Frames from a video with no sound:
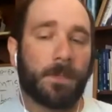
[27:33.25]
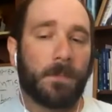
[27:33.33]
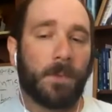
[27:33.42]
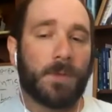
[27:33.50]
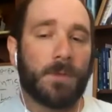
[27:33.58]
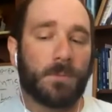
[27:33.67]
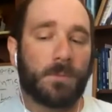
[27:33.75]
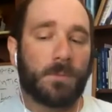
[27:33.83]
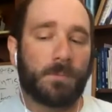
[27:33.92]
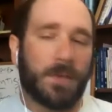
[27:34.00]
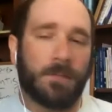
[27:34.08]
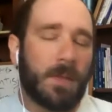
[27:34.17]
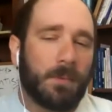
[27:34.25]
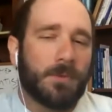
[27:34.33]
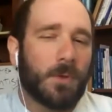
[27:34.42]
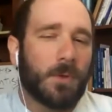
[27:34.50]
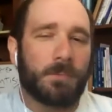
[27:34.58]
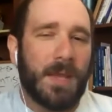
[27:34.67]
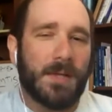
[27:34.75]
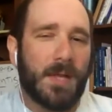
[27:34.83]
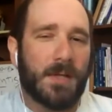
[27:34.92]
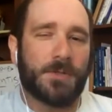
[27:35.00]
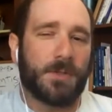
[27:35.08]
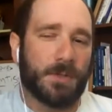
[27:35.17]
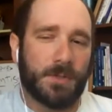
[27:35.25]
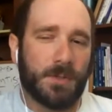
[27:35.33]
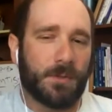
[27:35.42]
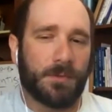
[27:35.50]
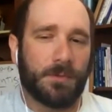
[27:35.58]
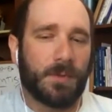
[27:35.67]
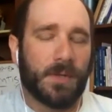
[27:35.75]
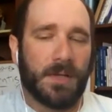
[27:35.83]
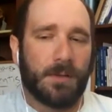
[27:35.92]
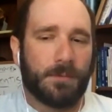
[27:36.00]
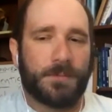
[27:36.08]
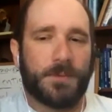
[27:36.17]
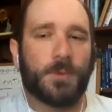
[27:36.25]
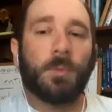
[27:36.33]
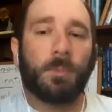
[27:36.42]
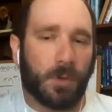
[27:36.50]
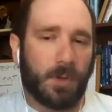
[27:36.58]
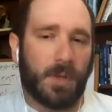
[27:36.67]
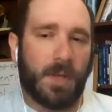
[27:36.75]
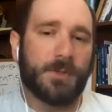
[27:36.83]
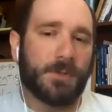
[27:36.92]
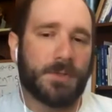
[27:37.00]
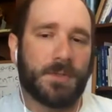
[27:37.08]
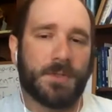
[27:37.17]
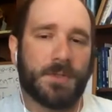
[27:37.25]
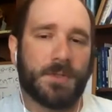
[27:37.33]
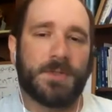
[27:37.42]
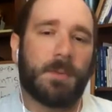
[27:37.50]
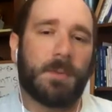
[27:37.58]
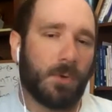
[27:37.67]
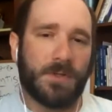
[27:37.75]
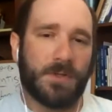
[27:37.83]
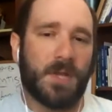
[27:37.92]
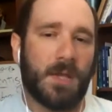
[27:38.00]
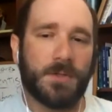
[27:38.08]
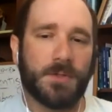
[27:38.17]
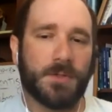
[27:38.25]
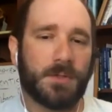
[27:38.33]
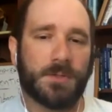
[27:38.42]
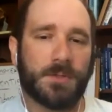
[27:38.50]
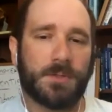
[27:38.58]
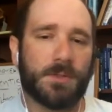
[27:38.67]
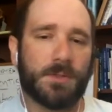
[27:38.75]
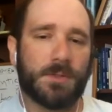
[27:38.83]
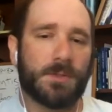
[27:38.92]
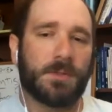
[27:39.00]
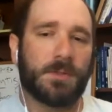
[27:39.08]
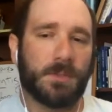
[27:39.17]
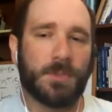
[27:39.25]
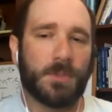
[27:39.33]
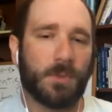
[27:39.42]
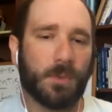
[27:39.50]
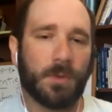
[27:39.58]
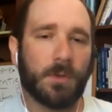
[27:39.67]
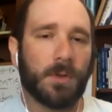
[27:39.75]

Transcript: When p- people don't pay attention to school board elections, to state board of education, it's just it's obscure.